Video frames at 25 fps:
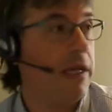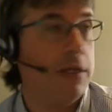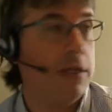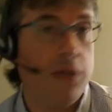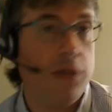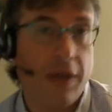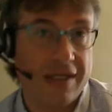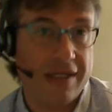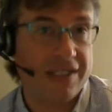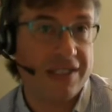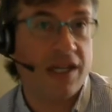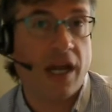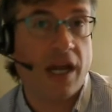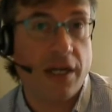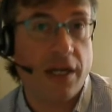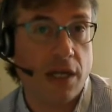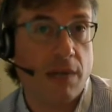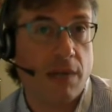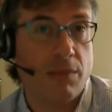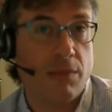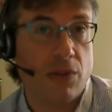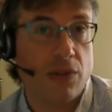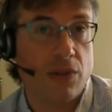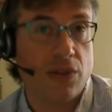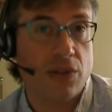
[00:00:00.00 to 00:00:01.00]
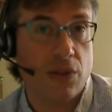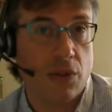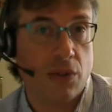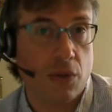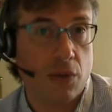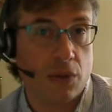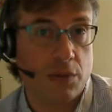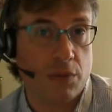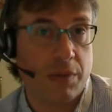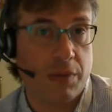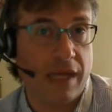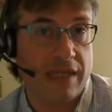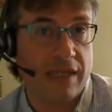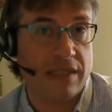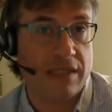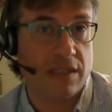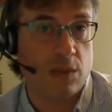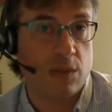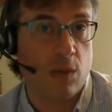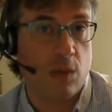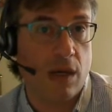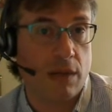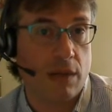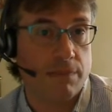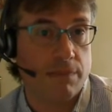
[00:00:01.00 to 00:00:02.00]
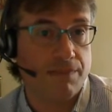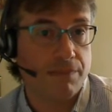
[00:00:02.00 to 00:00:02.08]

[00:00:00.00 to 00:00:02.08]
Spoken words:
And you assign numbers to those plants as well.